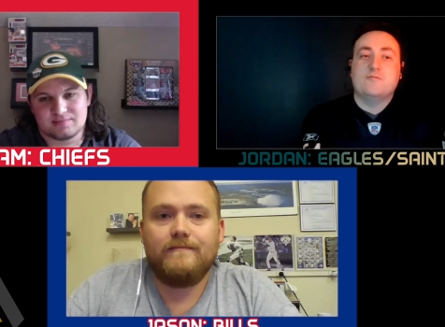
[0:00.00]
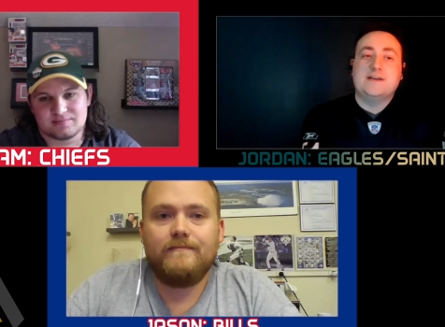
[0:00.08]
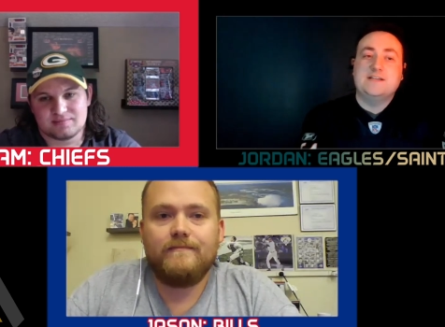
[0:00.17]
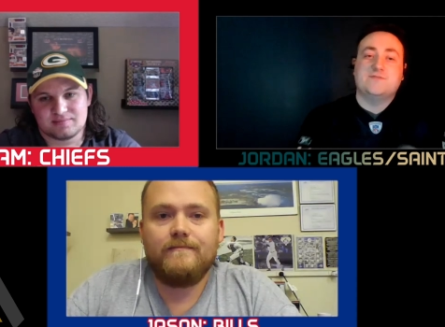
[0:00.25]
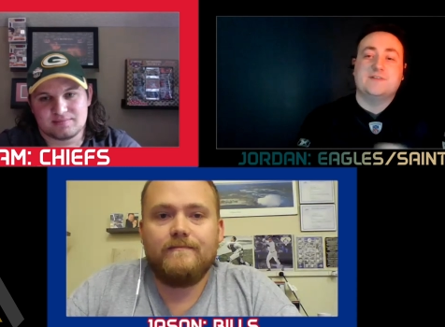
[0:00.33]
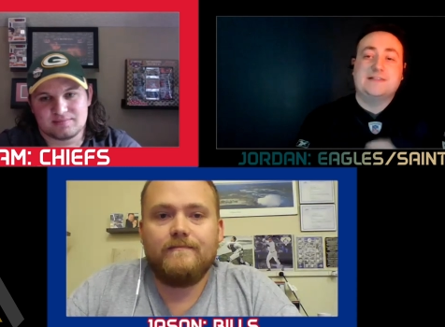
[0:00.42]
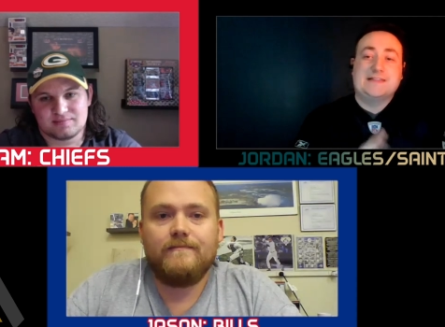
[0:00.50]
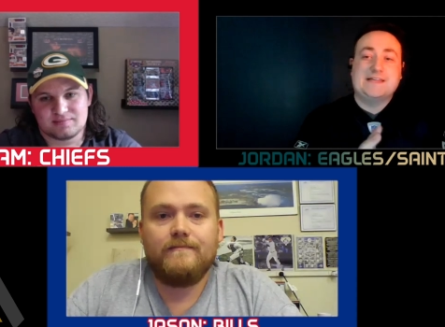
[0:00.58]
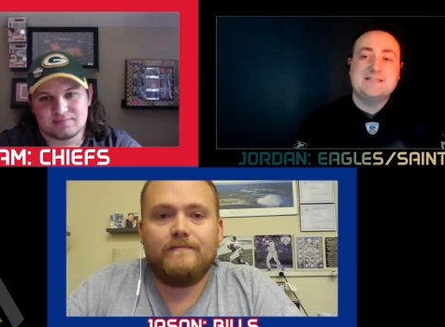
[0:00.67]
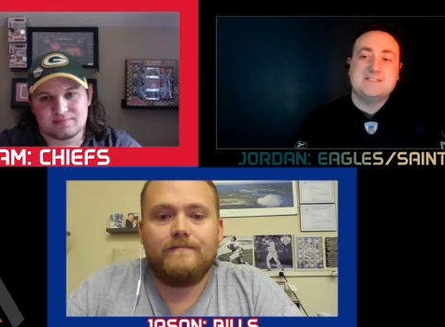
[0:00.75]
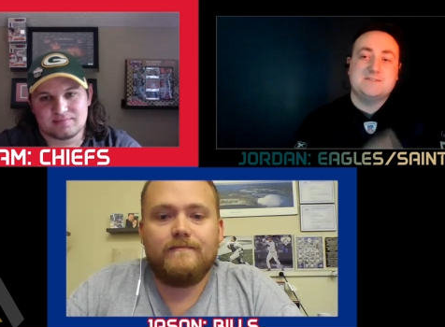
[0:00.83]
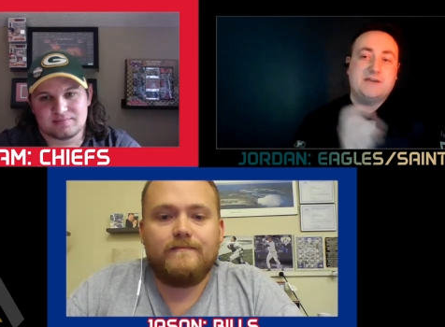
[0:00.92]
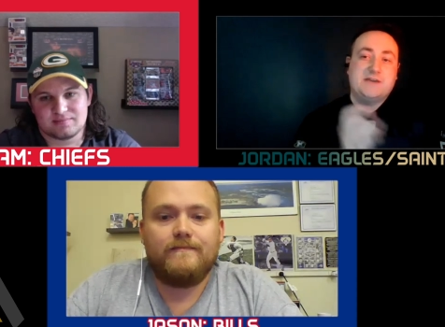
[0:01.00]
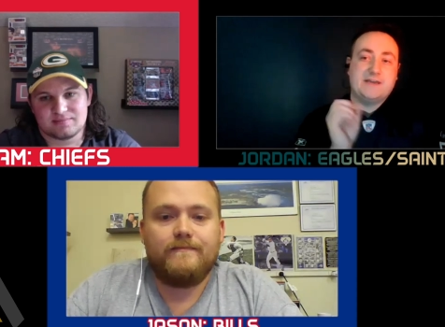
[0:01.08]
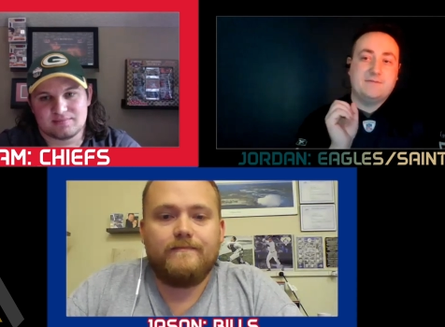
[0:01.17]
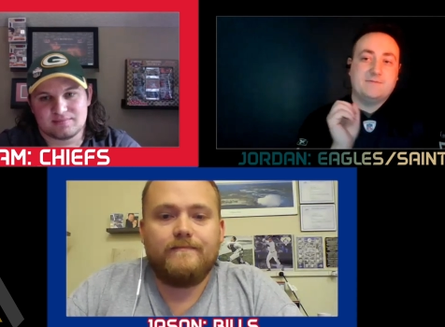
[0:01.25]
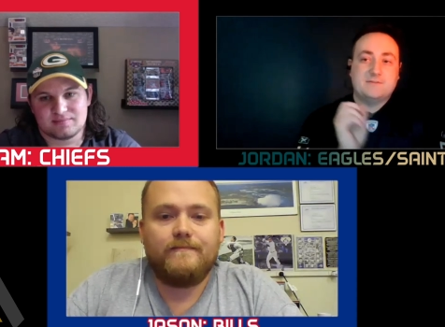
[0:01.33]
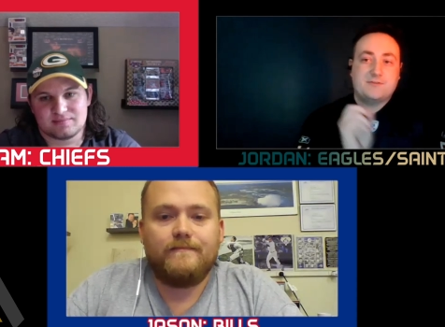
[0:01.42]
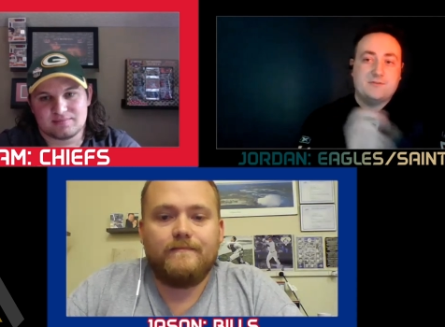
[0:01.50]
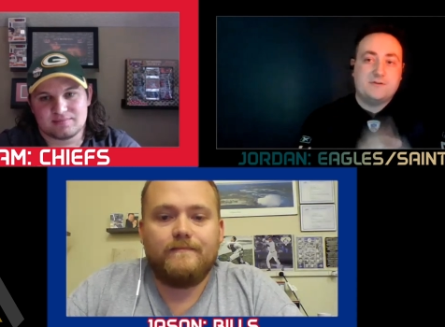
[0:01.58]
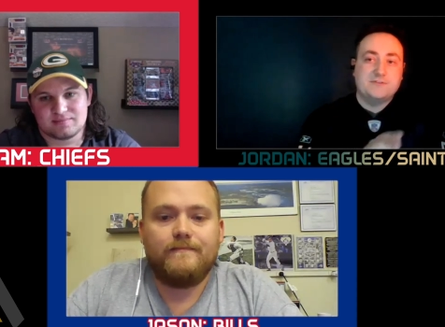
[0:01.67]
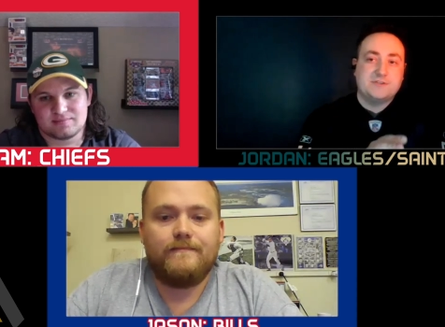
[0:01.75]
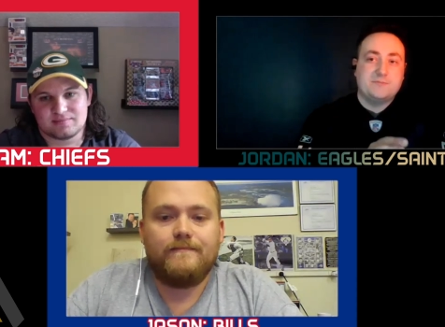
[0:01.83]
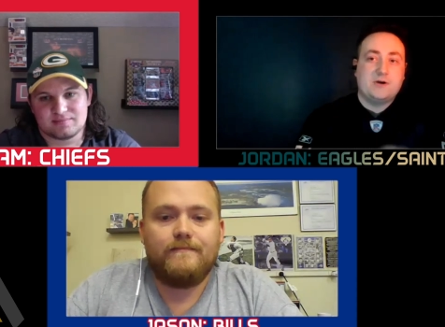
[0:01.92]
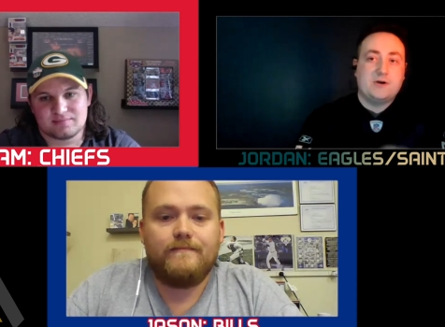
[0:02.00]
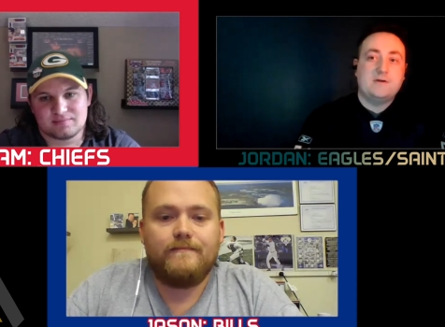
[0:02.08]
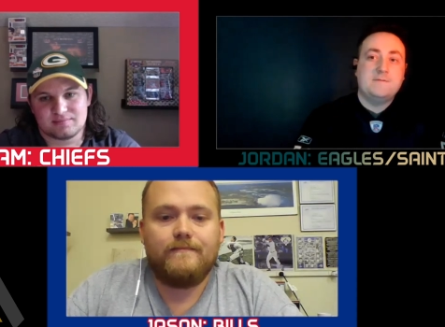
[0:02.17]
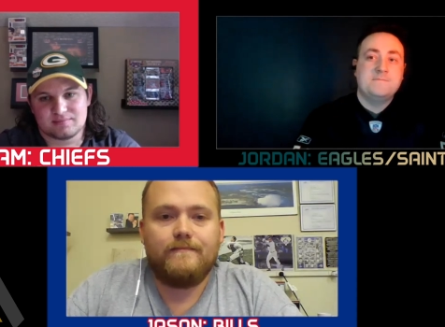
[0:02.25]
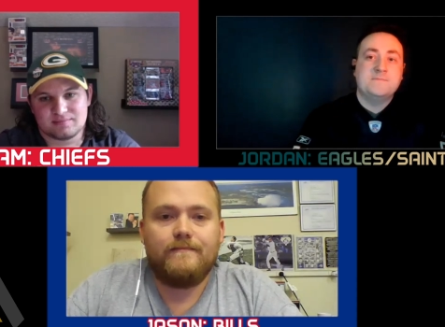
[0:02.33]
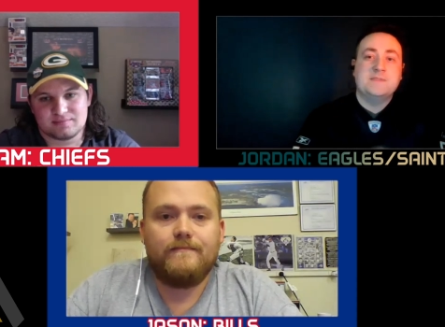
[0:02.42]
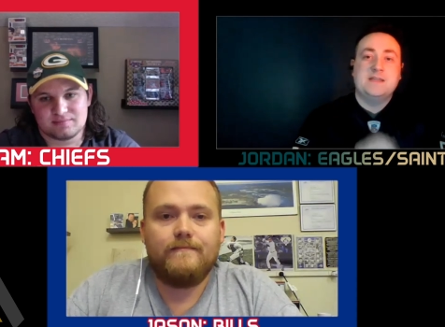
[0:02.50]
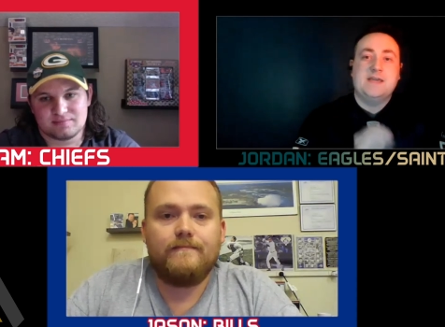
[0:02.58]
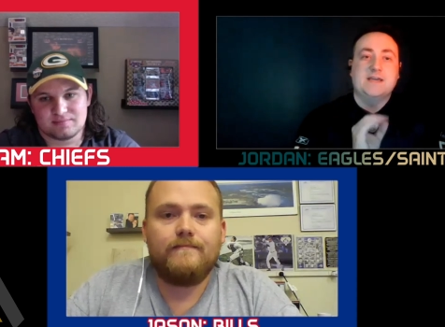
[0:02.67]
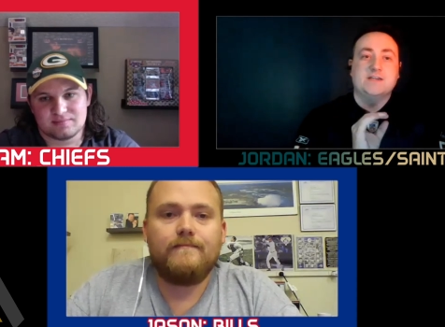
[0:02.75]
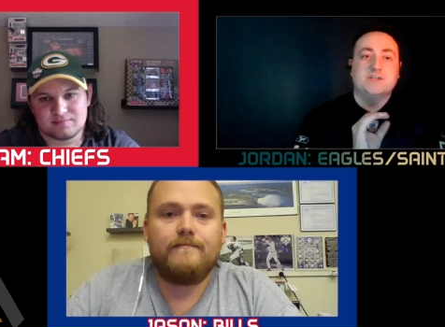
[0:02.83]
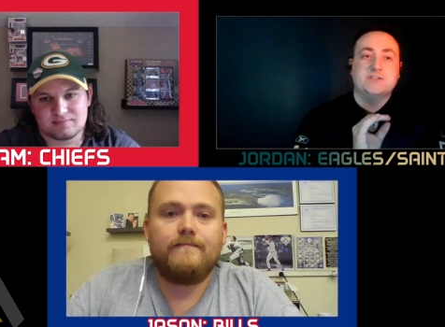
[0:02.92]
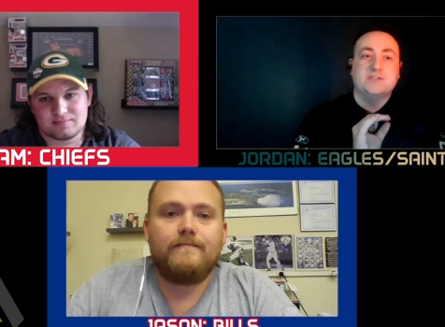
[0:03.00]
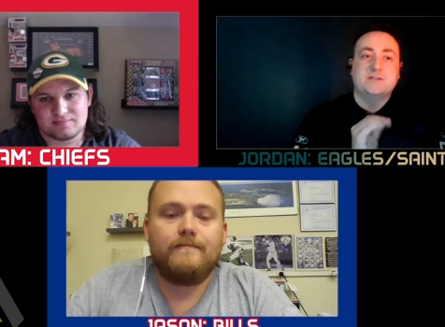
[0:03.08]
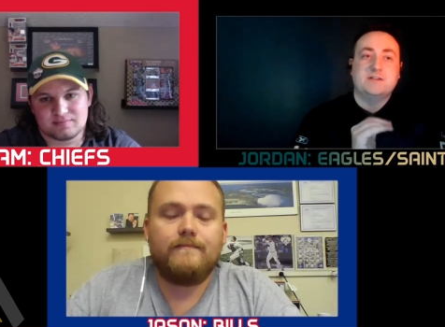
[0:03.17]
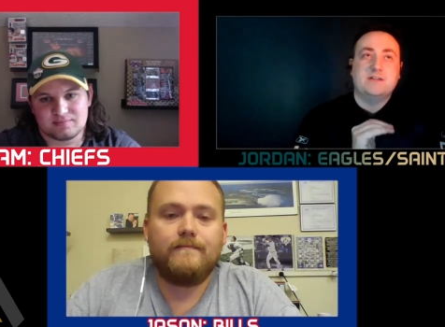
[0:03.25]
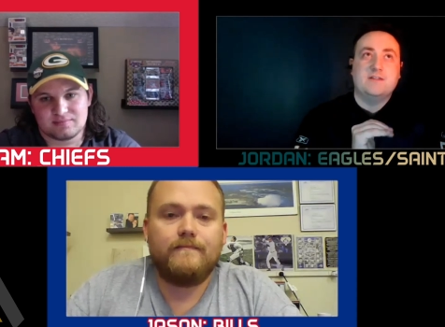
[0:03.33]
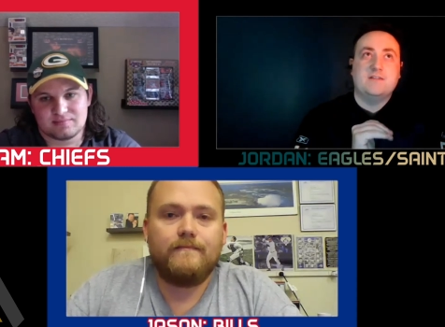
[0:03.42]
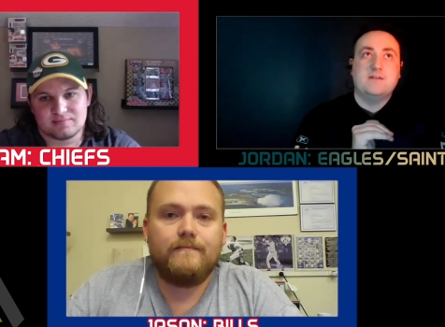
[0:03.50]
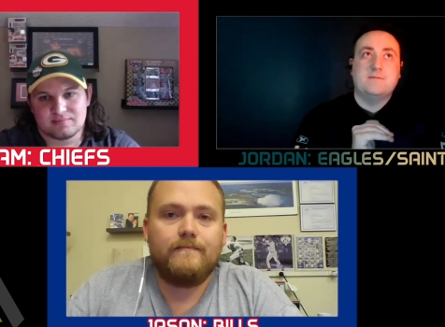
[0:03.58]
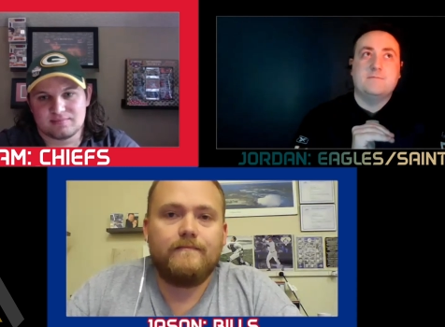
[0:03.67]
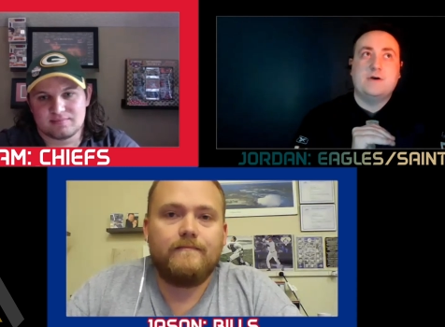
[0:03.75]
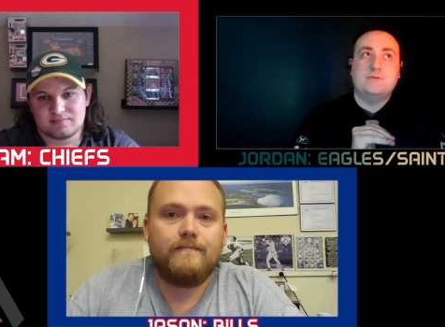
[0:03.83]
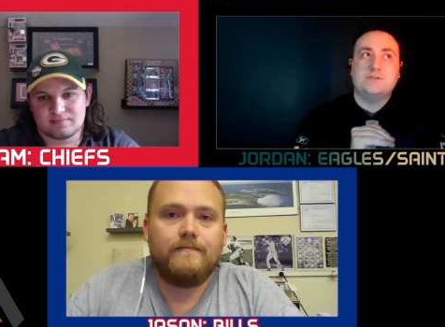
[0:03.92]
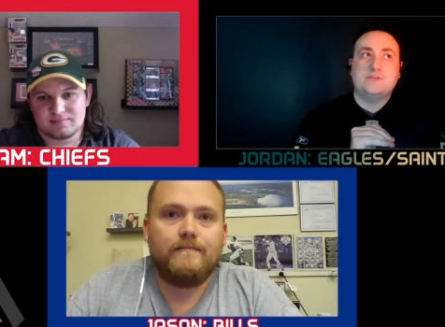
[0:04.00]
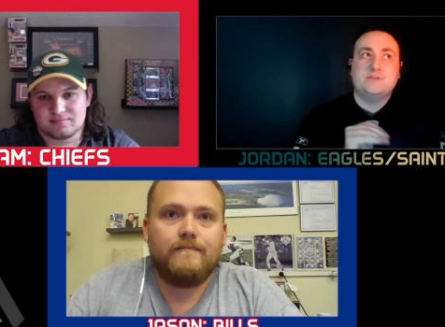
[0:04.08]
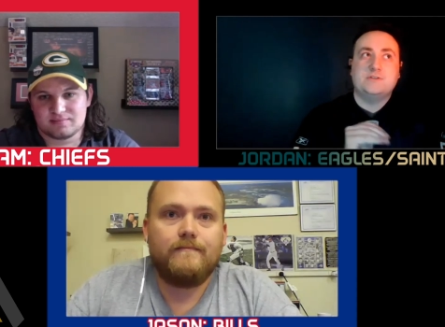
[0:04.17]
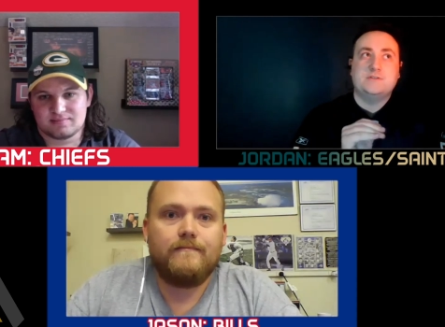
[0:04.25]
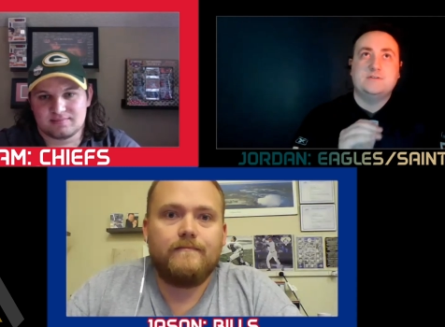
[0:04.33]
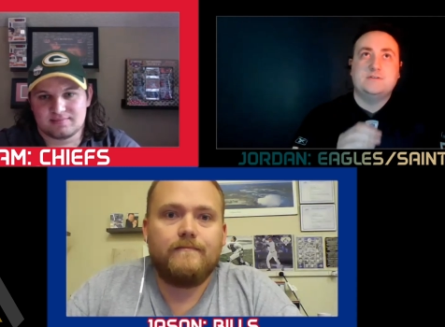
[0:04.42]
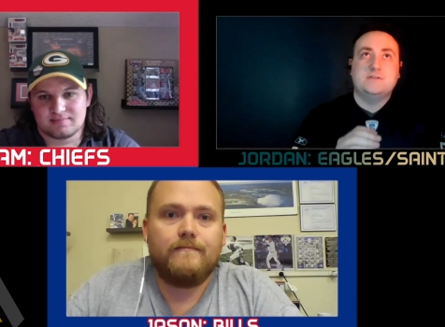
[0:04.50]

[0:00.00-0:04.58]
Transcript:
Speaker 1: his release when he re- throws the ball is the most